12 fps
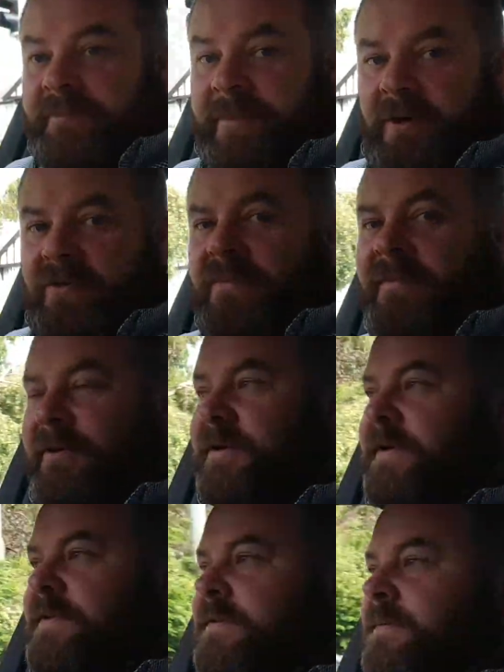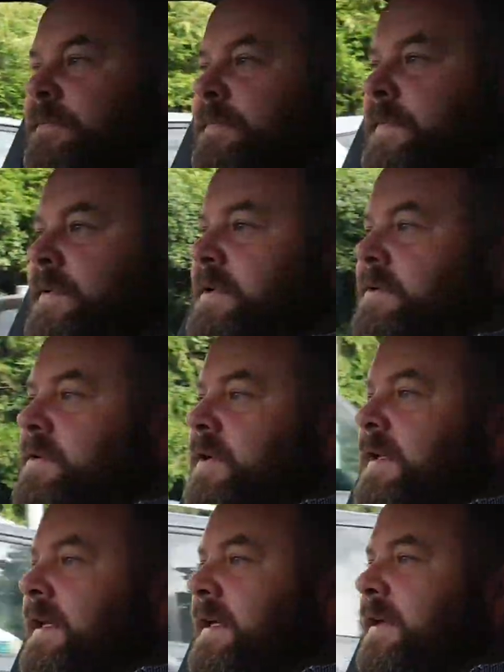to both motors. So
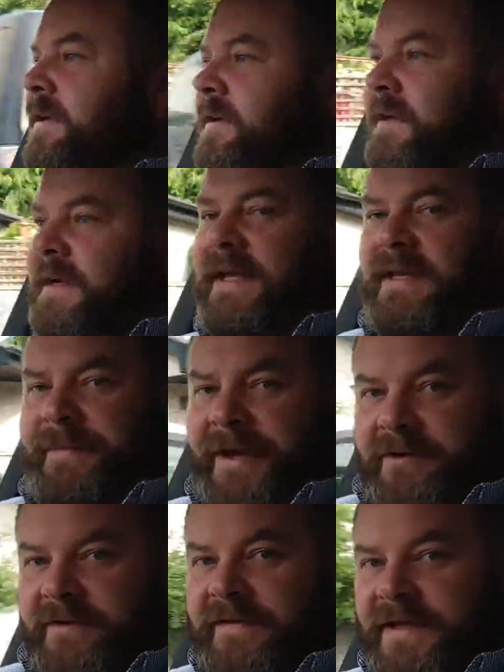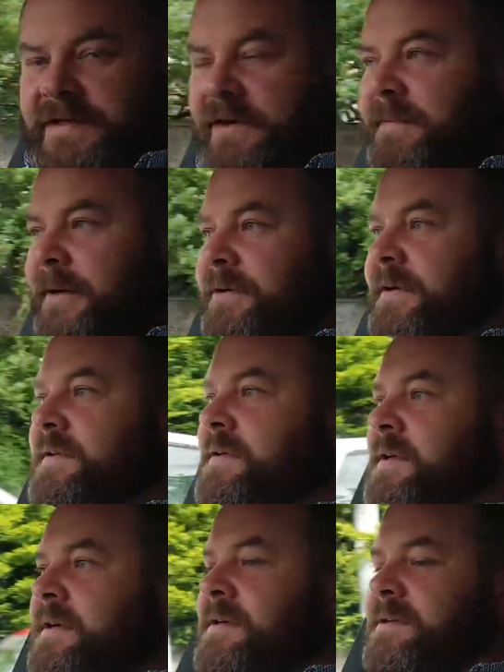suddenly you get the power of the two motors.
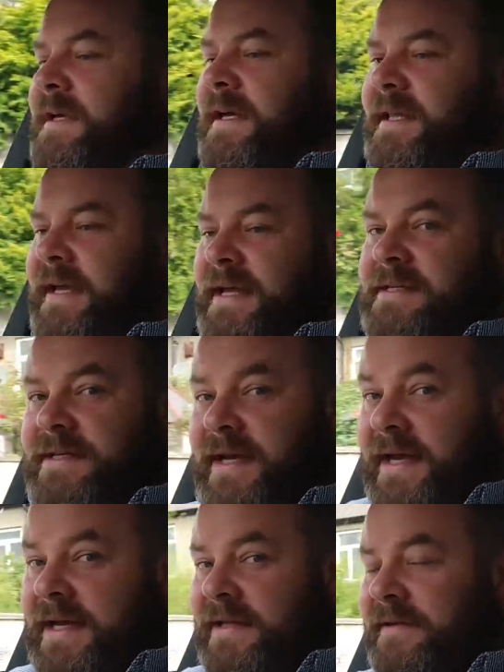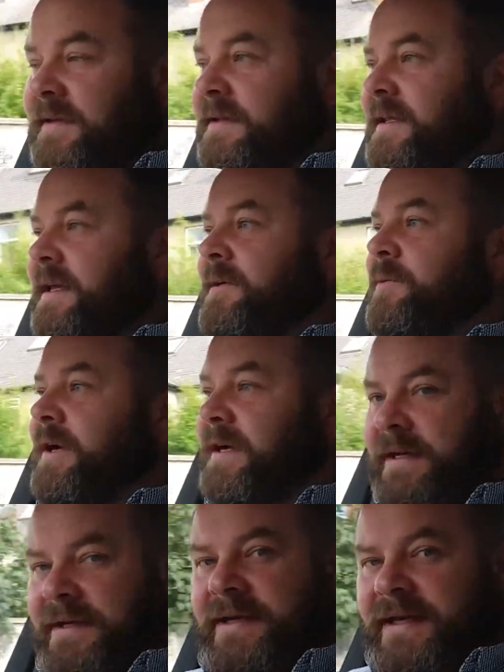So you get the engine and the thing
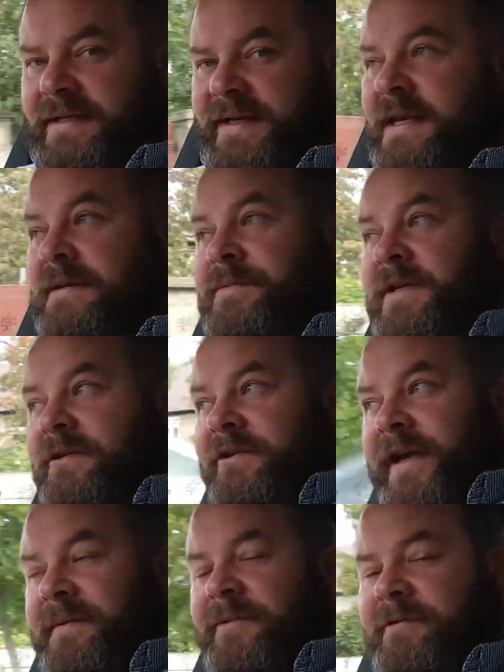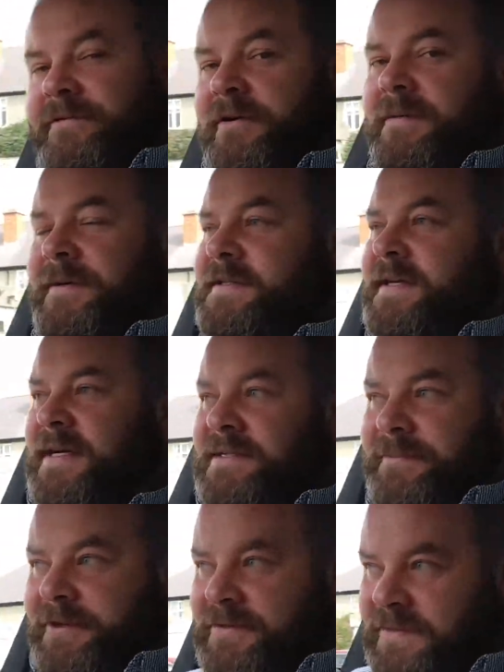working in tandem to create performance as
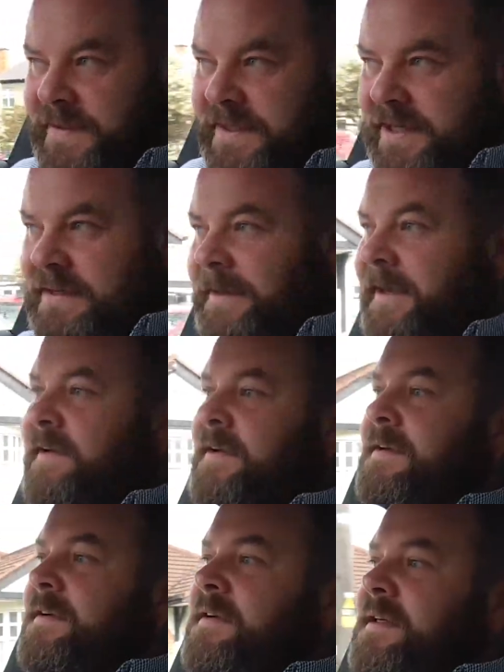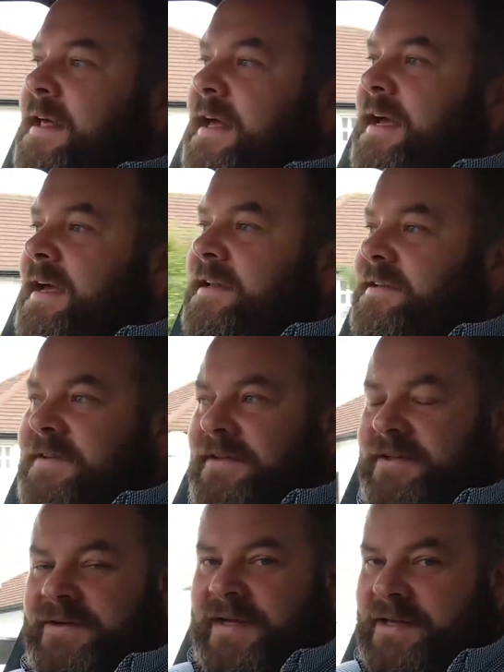opposed to economy.
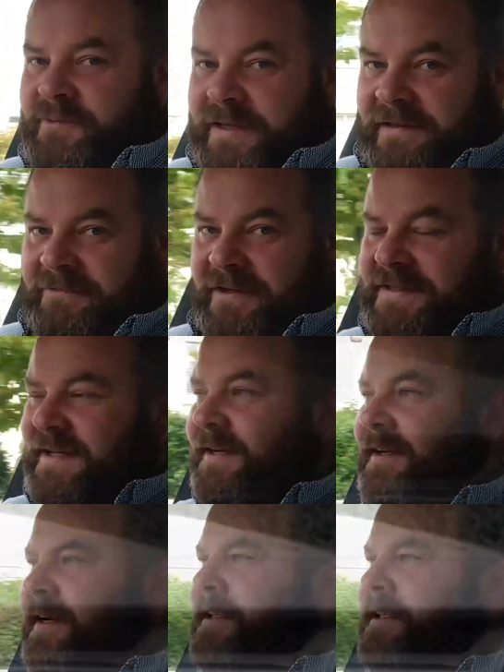And you get a really fast car. You